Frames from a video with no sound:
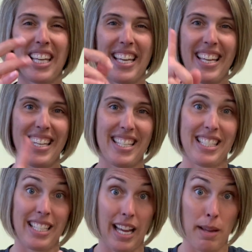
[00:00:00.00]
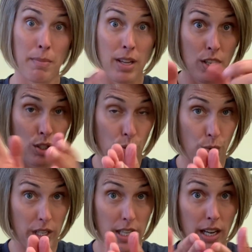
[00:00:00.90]
It is time to
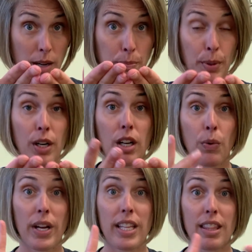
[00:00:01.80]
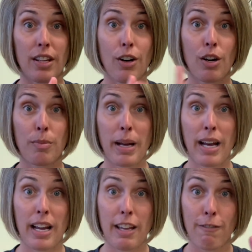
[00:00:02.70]
read a book with all
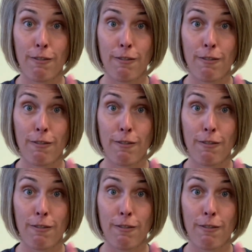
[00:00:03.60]
my